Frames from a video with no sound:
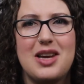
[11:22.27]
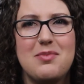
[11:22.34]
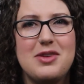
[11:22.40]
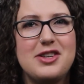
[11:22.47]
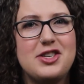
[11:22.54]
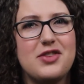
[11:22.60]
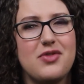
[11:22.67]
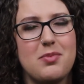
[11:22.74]

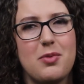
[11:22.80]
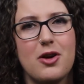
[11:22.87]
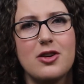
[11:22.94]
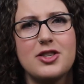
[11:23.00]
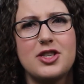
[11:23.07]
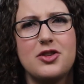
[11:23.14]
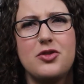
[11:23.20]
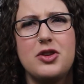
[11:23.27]
image of a
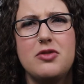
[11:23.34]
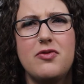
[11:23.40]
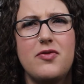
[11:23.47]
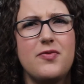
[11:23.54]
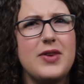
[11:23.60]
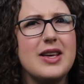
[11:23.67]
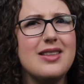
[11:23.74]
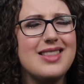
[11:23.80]
person who you
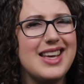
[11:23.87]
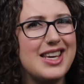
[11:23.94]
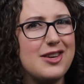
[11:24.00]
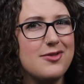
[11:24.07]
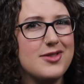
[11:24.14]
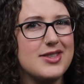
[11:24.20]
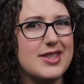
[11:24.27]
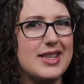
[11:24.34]
feel like
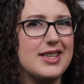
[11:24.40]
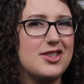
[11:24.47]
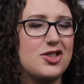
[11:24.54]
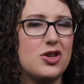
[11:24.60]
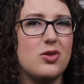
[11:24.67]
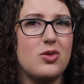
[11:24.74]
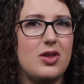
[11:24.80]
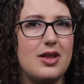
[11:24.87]
you see
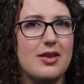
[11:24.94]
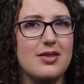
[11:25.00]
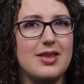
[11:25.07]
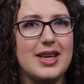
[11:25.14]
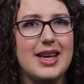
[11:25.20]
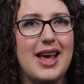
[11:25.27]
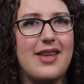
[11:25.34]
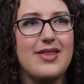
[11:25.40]
so
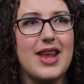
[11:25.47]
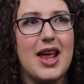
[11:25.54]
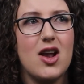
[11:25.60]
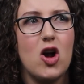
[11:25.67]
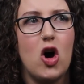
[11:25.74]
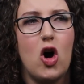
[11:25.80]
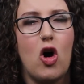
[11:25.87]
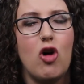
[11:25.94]
clearly and
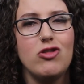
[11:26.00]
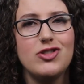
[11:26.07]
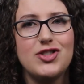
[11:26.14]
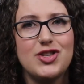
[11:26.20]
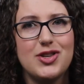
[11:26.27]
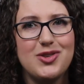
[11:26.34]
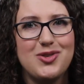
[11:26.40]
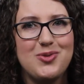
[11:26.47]
yet
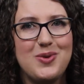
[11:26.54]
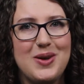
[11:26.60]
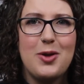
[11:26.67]
also,